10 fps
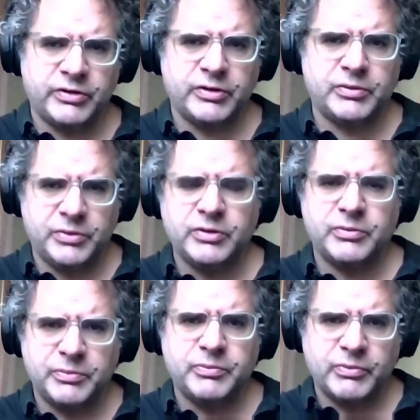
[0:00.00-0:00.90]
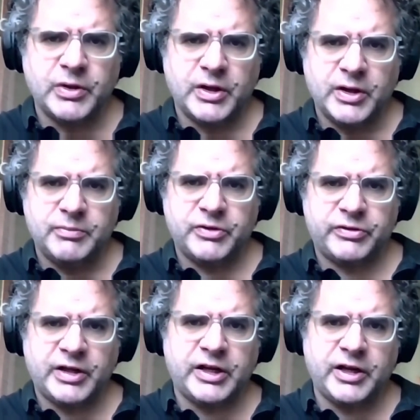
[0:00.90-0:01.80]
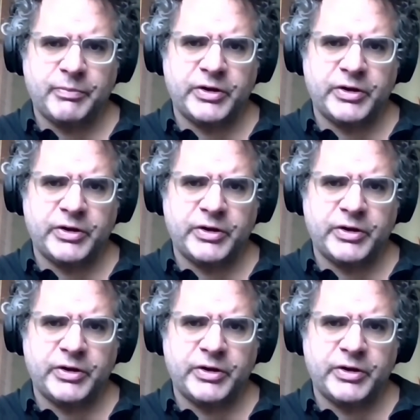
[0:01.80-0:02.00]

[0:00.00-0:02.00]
So, you know, that's getting up